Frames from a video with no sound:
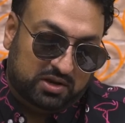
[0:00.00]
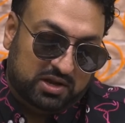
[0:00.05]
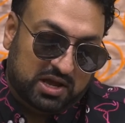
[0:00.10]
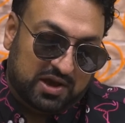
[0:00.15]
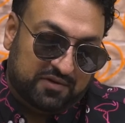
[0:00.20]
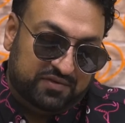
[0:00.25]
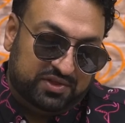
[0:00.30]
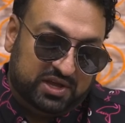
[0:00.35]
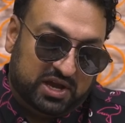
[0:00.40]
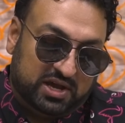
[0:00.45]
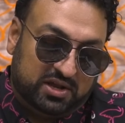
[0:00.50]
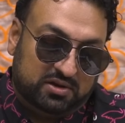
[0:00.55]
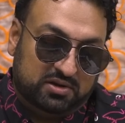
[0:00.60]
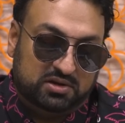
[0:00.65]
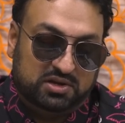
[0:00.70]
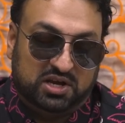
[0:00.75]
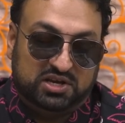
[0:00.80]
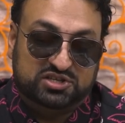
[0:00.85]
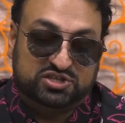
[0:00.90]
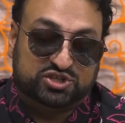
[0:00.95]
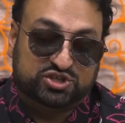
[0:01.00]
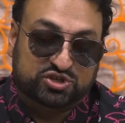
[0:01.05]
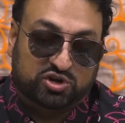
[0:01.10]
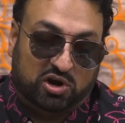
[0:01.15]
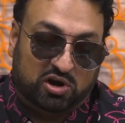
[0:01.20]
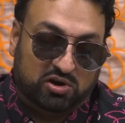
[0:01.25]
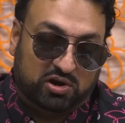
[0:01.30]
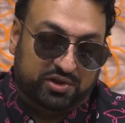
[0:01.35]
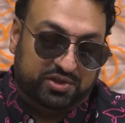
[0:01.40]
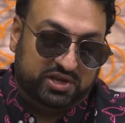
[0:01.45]
having that nice
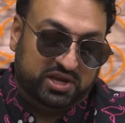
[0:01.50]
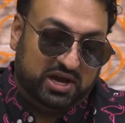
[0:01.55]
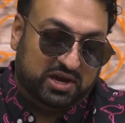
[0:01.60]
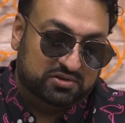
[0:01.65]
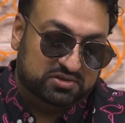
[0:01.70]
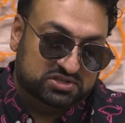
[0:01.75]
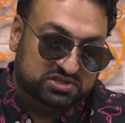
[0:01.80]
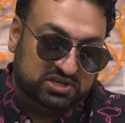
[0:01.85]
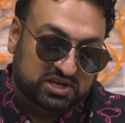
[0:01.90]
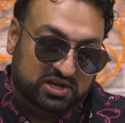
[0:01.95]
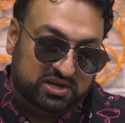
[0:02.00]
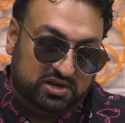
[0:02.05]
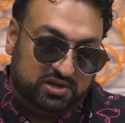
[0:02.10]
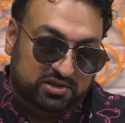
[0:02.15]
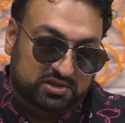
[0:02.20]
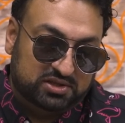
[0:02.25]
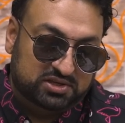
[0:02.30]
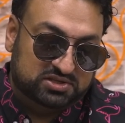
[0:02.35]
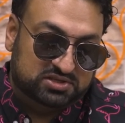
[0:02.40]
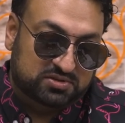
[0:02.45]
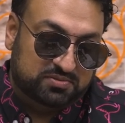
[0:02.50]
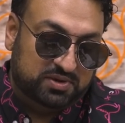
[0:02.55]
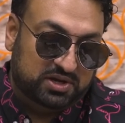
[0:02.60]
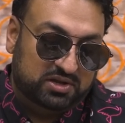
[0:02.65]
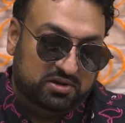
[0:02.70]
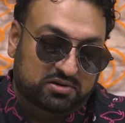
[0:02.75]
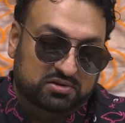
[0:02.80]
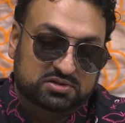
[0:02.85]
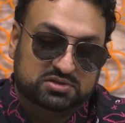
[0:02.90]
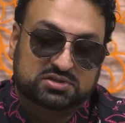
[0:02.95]
char on the outside on these
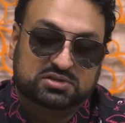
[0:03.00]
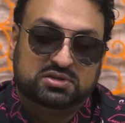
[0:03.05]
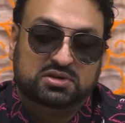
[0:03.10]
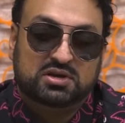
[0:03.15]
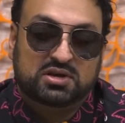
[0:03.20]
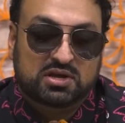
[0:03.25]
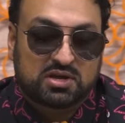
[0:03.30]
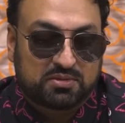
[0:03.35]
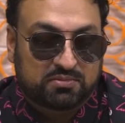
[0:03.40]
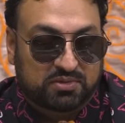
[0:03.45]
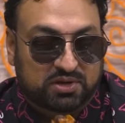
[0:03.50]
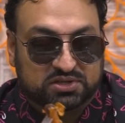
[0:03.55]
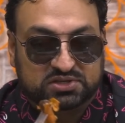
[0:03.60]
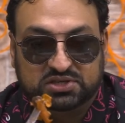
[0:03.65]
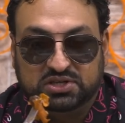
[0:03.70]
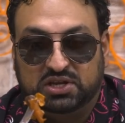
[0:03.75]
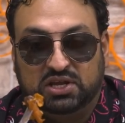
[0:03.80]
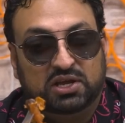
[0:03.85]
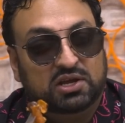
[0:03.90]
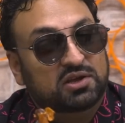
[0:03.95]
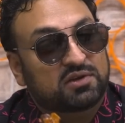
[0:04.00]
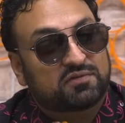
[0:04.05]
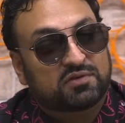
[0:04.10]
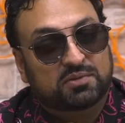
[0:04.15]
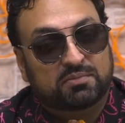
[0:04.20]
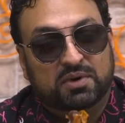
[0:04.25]
tomatoes makes it even